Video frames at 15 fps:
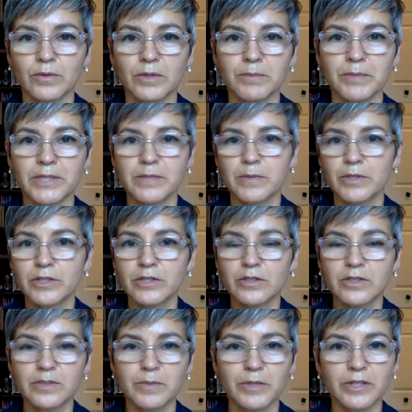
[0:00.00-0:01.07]
my spiritual
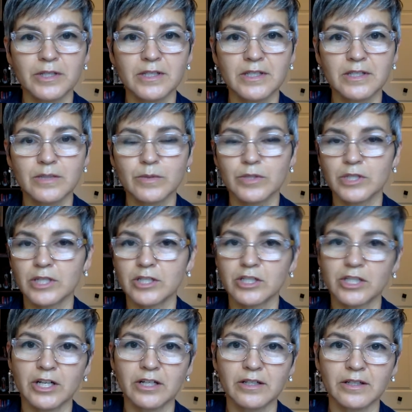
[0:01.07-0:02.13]
experiences, which I
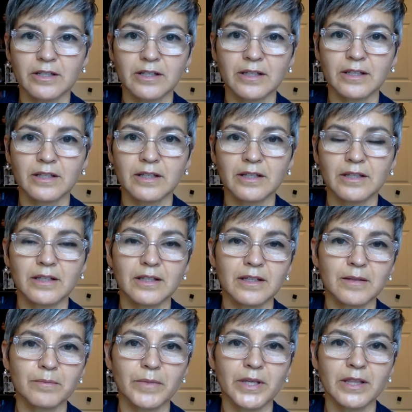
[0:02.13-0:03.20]
share
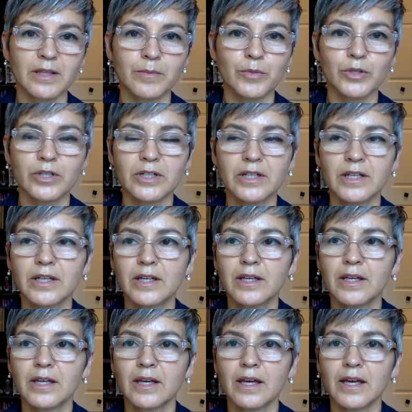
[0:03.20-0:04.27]
in the book.
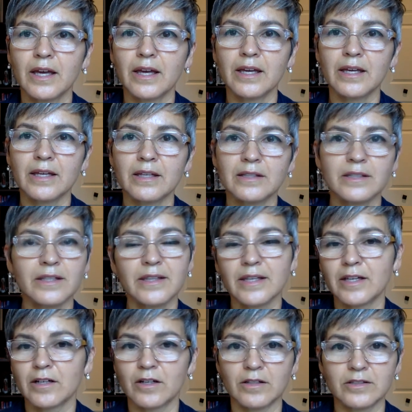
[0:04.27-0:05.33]
Anything
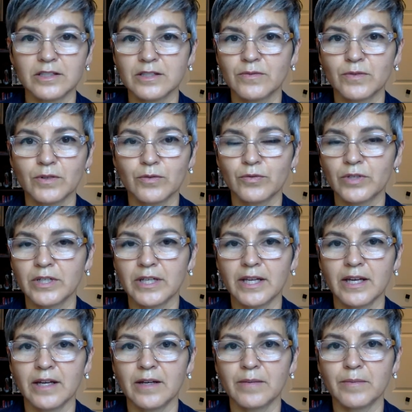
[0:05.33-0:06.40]
at all, just feel free to
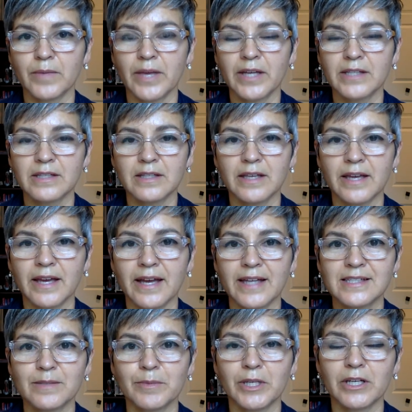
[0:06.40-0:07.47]

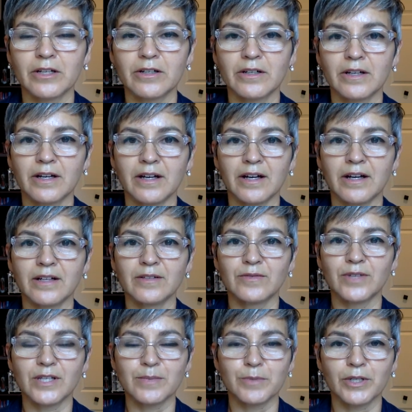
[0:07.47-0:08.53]
ask me here on
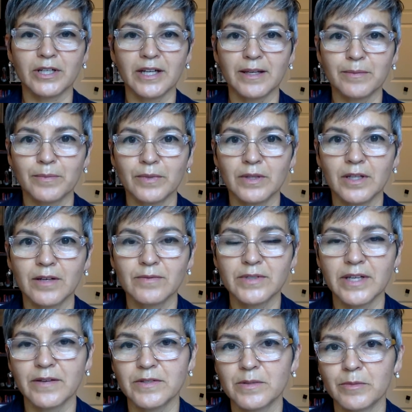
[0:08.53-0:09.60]
Facebook. I'd love to
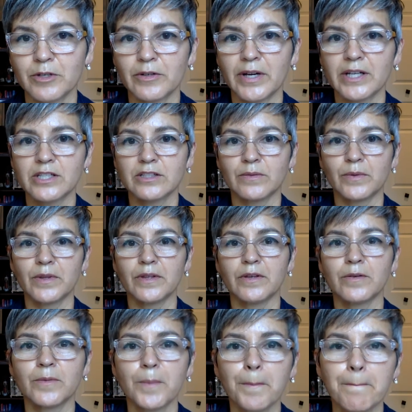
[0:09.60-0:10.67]
have some interaction with
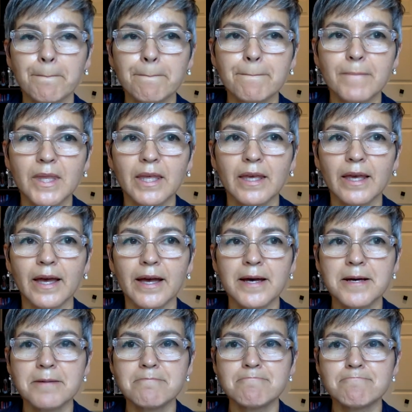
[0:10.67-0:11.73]
you.
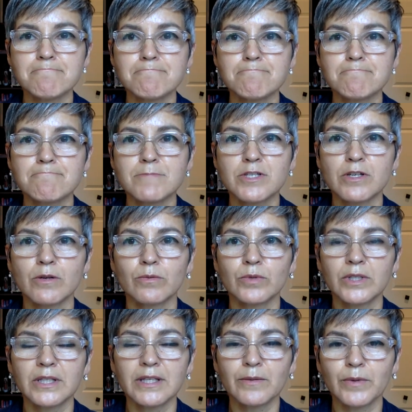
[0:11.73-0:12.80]
Um, so
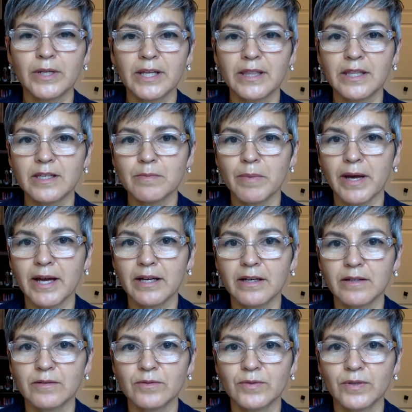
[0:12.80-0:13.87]
really, when I think back
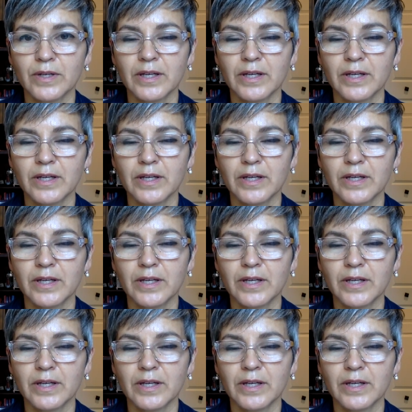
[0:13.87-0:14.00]
of